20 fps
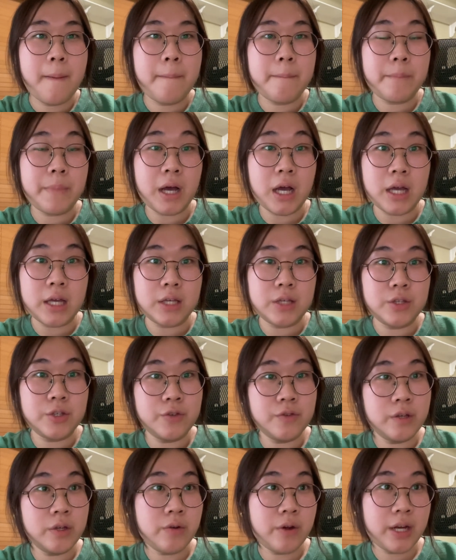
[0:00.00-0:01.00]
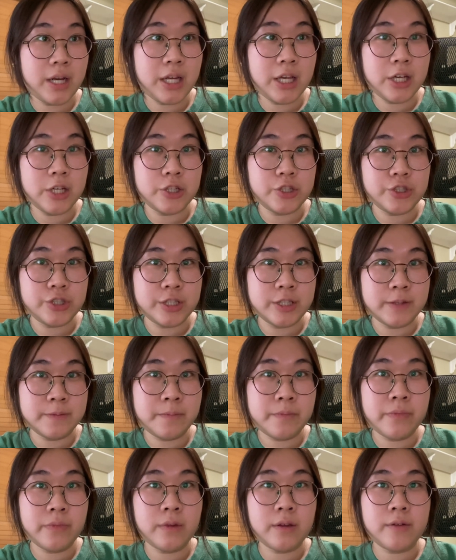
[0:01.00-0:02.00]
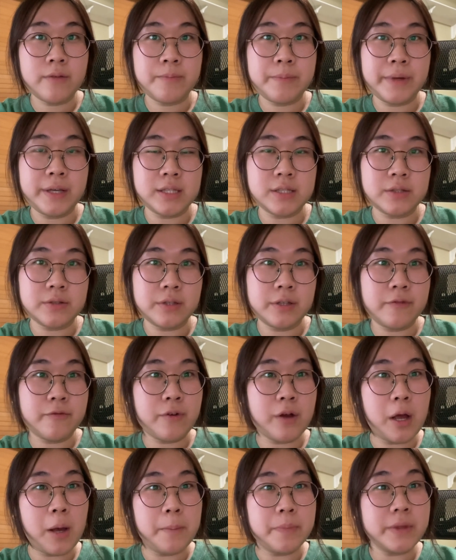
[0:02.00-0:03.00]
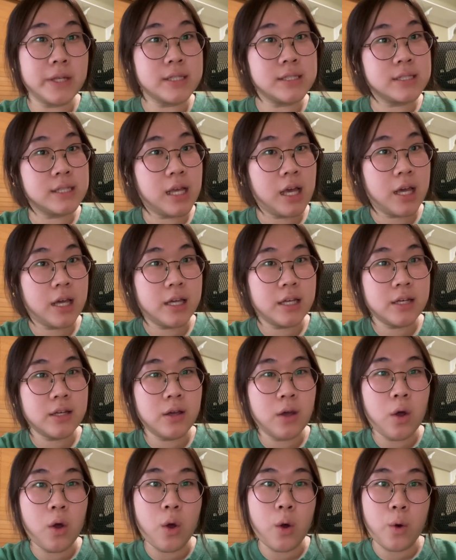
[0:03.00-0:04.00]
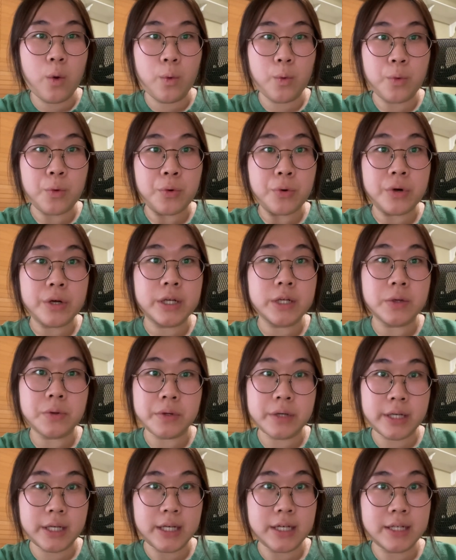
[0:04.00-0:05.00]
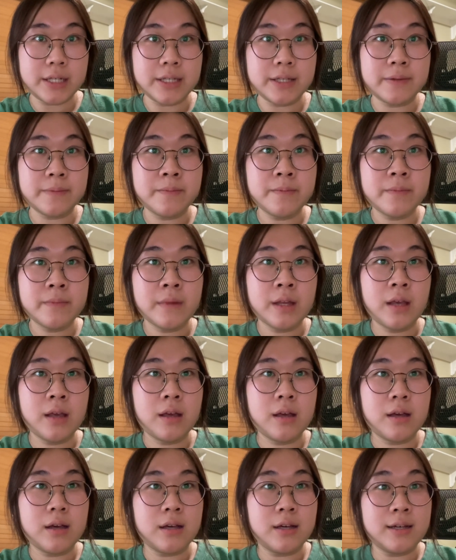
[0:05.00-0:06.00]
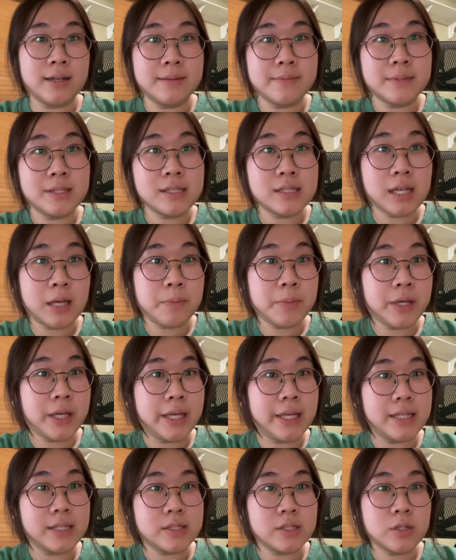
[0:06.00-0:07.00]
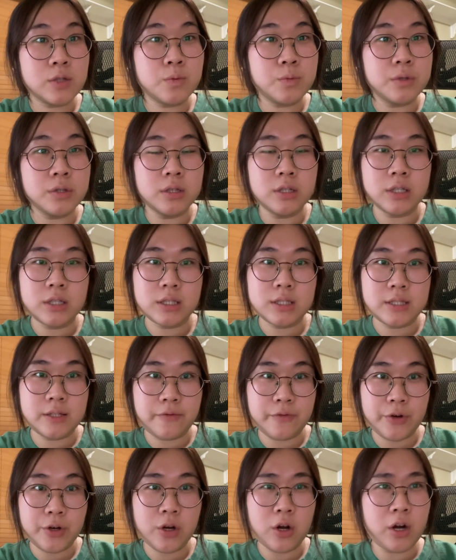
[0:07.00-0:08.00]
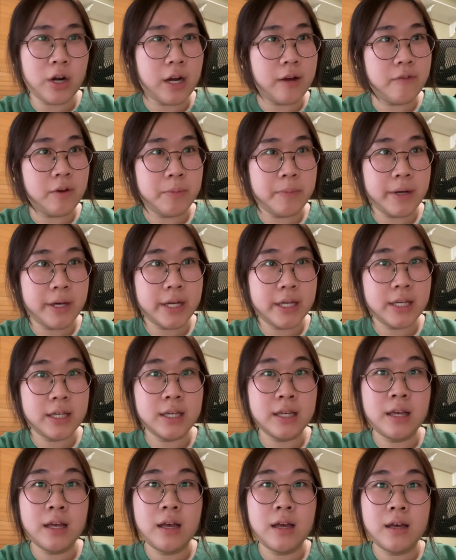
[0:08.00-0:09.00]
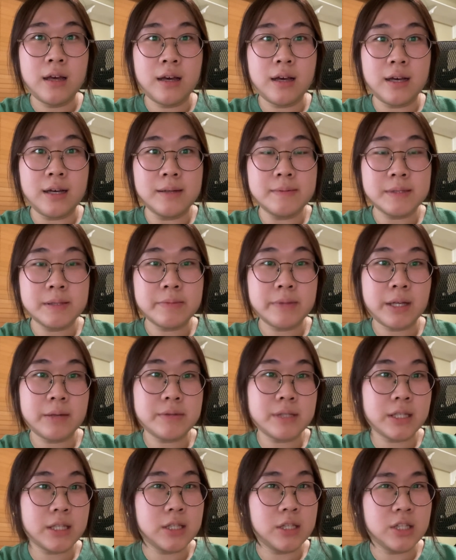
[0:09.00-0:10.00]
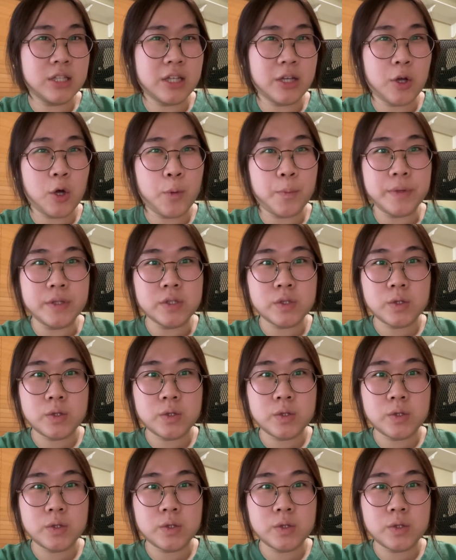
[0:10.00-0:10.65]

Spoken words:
by UV radiation, basically from the sun or indoor tanning. This type of cancer will look different on everybody. Sometimes it can look like open